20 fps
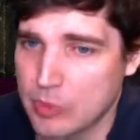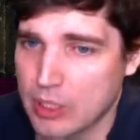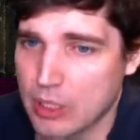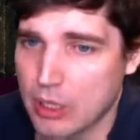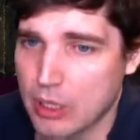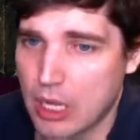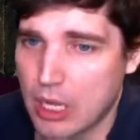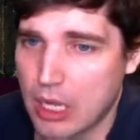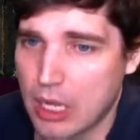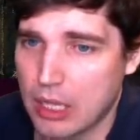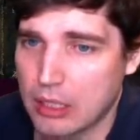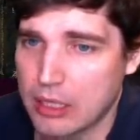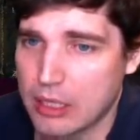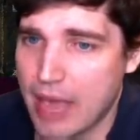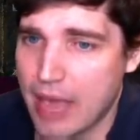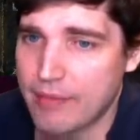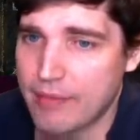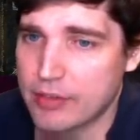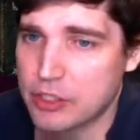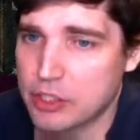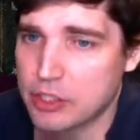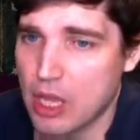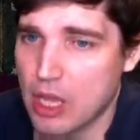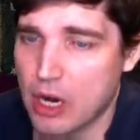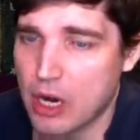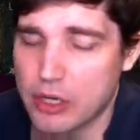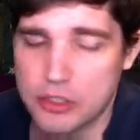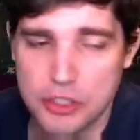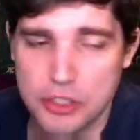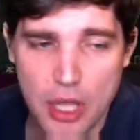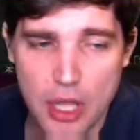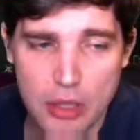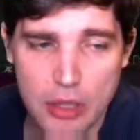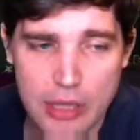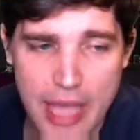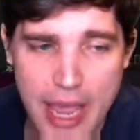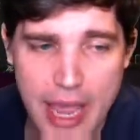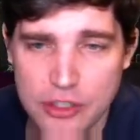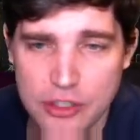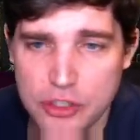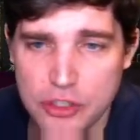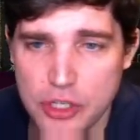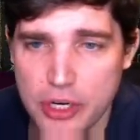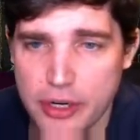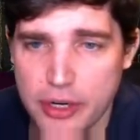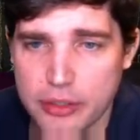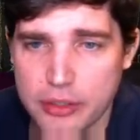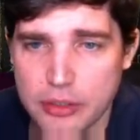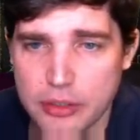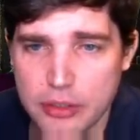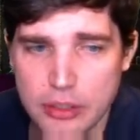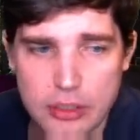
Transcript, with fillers: Uh, lavish large though last year,